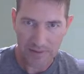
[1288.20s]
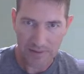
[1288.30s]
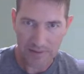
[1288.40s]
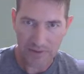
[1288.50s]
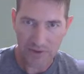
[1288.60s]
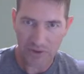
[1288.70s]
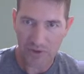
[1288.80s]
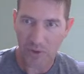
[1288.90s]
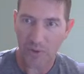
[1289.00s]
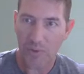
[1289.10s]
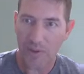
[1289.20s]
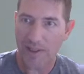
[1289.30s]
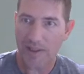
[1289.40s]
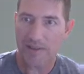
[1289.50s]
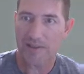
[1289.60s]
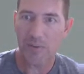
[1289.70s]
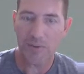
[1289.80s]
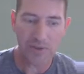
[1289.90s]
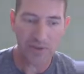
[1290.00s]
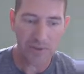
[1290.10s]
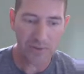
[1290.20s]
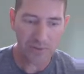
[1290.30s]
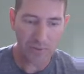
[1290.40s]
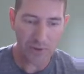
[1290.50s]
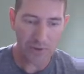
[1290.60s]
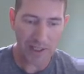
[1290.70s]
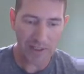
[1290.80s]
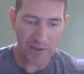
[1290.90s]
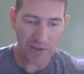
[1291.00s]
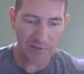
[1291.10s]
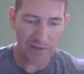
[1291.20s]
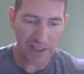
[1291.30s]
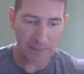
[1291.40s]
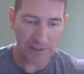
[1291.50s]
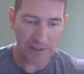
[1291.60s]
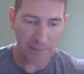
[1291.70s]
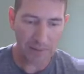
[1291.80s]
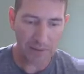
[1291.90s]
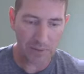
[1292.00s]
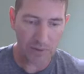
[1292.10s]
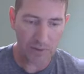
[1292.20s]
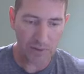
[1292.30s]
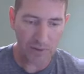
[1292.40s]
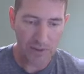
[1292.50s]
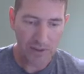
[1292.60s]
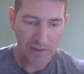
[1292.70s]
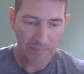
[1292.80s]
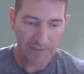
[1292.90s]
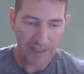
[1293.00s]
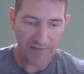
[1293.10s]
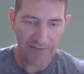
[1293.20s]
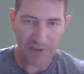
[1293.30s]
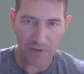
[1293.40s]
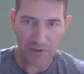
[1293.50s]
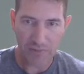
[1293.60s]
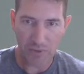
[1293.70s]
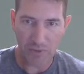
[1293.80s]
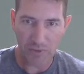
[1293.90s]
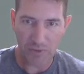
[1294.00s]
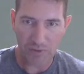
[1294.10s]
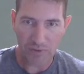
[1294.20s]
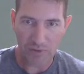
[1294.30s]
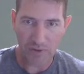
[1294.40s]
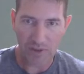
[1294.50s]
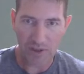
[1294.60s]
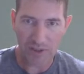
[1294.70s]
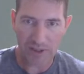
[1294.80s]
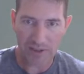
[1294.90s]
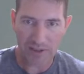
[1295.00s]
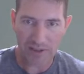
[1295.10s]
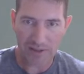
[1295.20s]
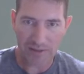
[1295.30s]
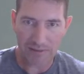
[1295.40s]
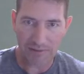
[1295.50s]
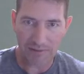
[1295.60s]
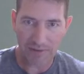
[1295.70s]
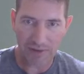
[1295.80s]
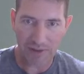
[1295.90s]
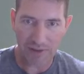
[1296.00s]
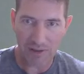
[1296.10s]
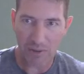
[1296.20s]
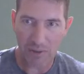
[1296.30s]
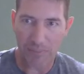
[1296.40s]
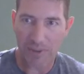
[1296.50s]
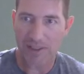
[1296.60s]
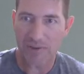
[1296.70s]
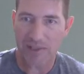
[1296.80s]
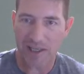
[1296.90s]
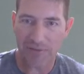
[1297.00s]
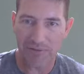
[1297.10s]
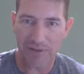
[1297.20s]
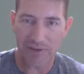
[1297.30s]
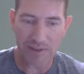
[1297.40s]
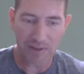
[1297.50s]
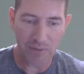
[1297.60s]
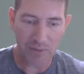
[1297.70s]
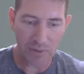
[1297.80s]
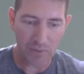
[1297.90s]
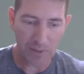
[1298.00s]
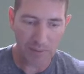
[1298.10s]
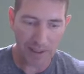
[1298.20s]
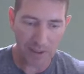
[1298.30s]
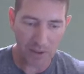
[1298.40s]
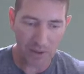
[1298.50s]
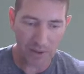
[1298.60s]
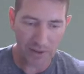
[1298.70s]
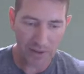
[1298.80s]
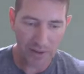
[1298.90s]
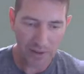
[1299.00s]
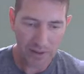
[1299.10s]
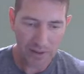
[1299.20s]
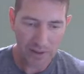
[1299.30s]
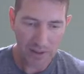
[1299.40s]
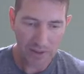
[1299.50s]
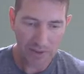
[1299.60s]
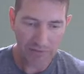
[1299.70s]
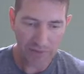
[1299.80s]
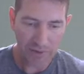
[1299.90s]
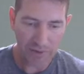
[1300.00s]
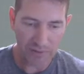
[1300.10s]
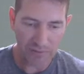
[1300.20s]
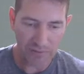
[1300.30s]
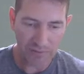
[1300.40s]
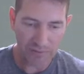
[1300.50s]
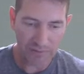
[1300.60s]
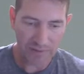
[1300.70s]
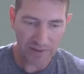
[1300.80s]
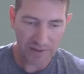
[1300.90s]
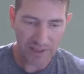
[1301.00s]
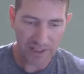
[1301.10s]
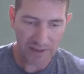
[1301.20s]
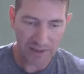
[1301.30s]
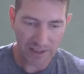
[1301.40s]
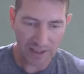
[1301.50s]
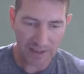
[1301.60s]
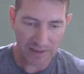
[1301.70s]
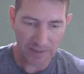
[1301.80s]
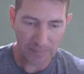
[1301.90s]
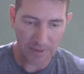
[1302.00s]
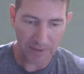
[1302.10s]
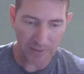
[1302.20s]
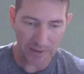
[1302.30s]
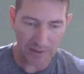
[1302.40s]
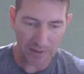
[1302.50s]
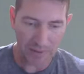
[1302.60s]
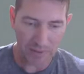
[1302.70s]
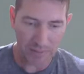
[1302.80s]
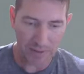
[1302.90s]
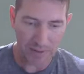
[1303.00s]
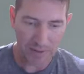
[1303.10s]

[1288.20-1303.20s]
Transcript: You just throw it away? Is that what you do? What do you guys do? Leave a comment down below. What do you do? It feels smooth. Well, no, you can feel it a little bit. You can feel it. You really rub kind of hard. And you can feel the skin like kind of dipping in right there a little bit.